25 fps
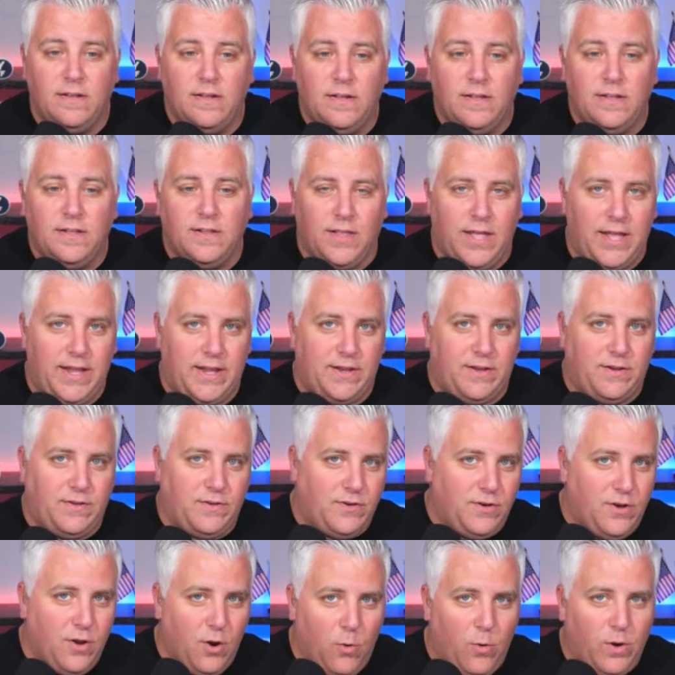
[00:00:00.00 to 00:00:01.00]
Like,
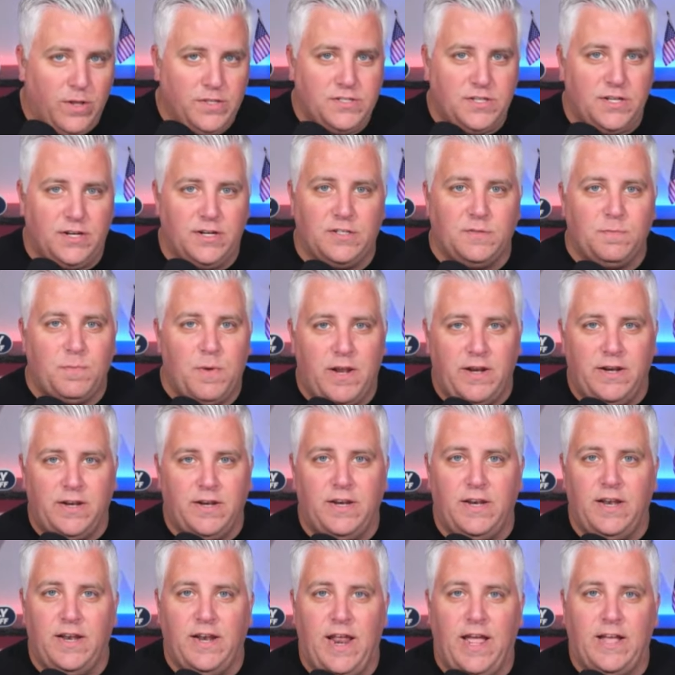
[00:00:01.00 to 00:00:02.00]
no one's going to spend
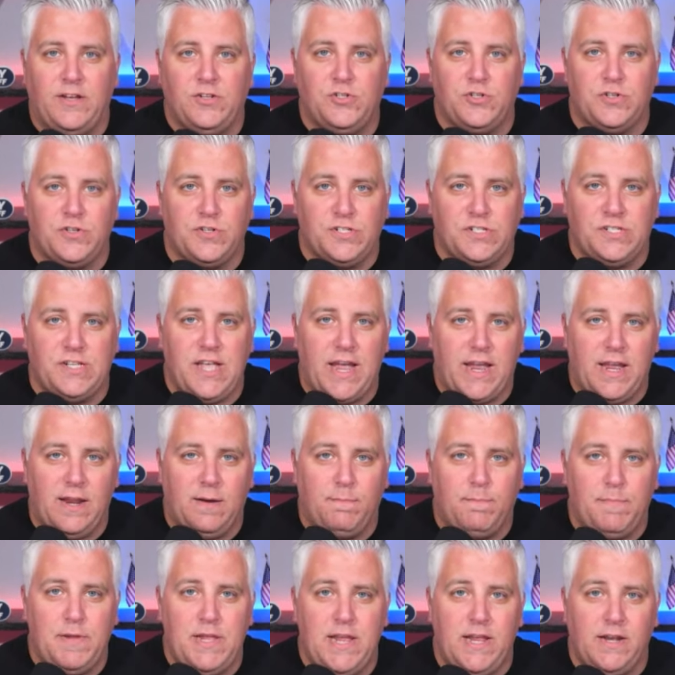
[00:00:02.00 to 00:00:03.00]
an extra
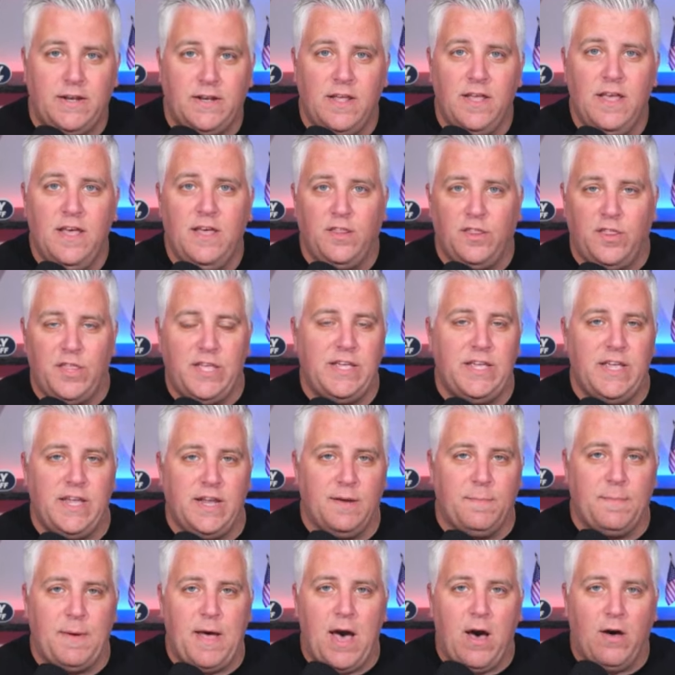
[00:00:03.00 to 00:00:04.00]
second beat
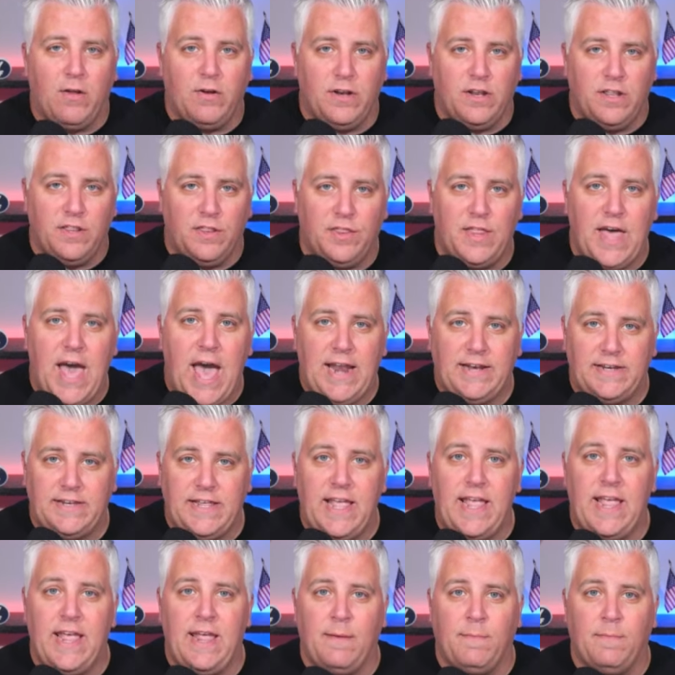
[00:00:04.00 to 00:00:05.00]
thinking about that
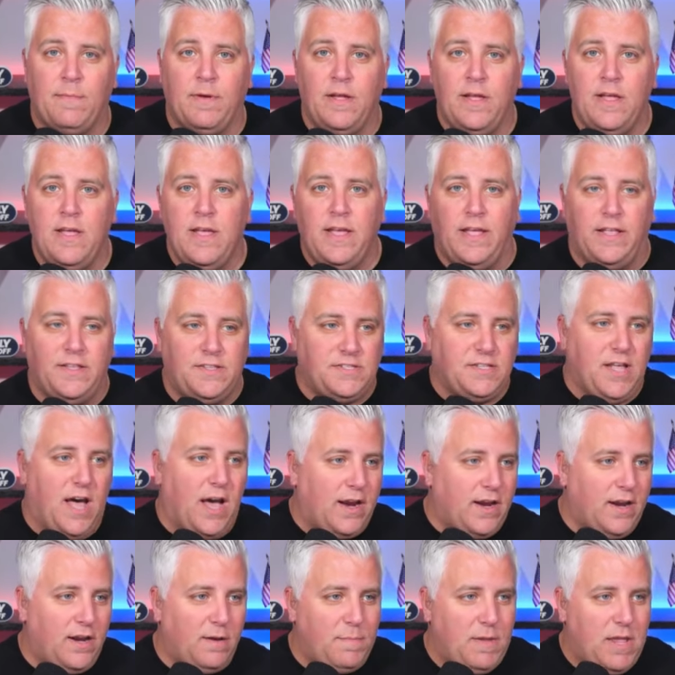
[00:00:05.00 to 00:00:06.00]
game. It's
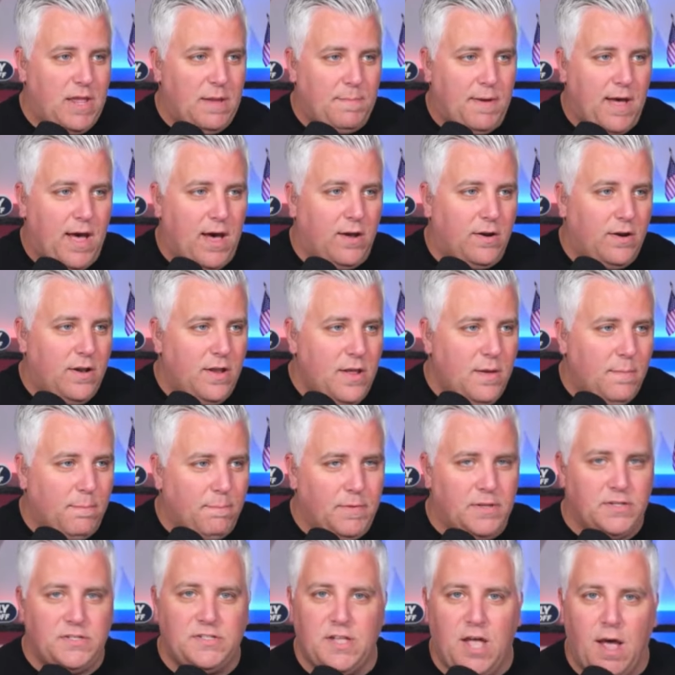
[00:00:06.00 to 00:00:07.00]
not going to be about
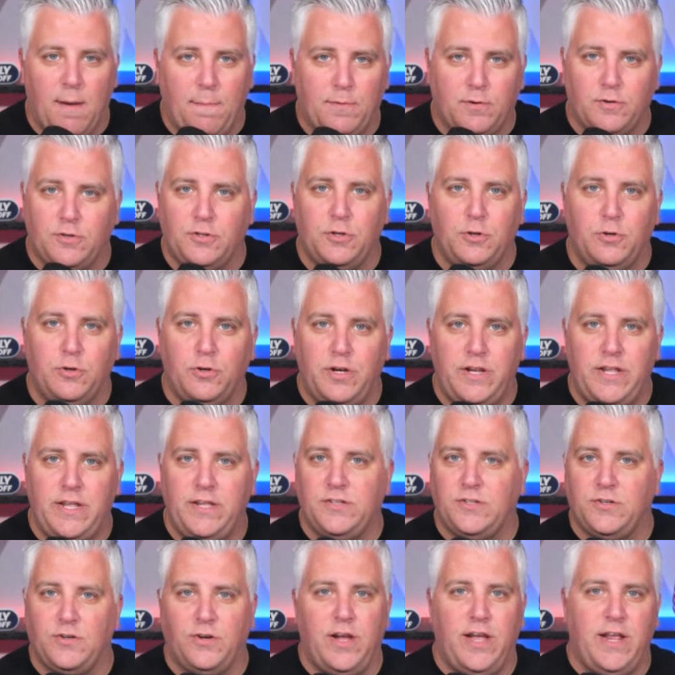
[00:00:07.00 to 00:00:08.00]
missed
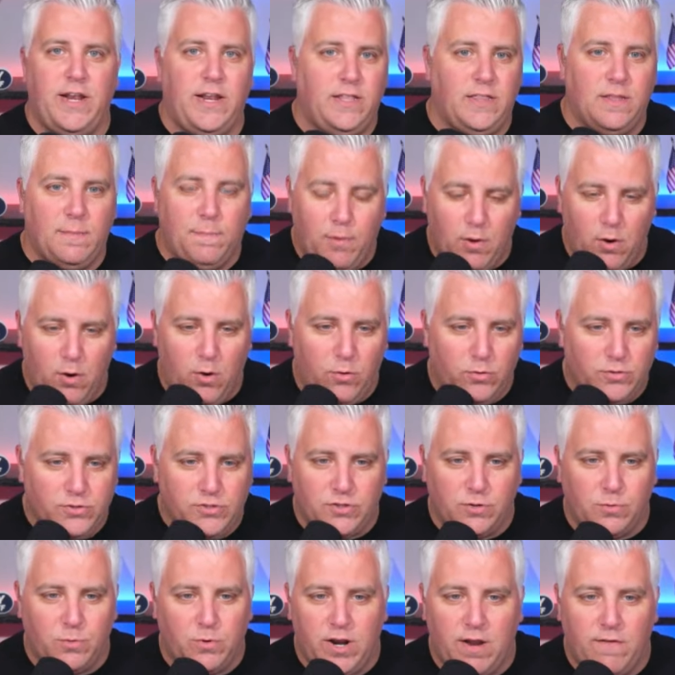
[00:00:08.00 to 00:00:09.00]
opportunities or hitting the
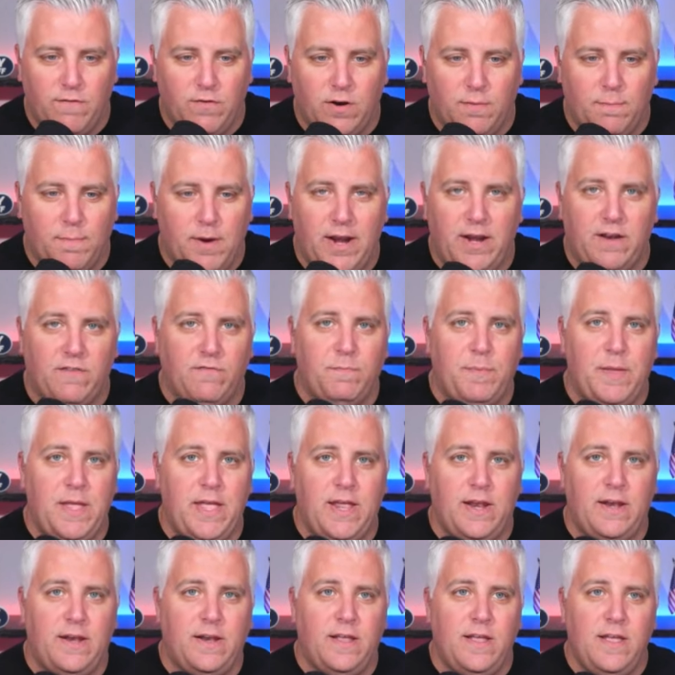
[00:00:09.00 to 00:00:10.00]
post or whatever it might have
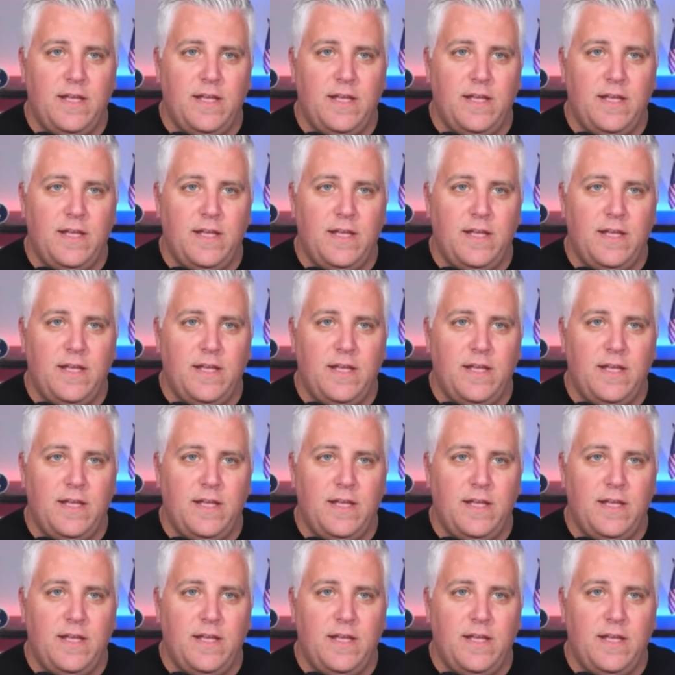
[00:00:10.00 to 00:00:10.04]
been.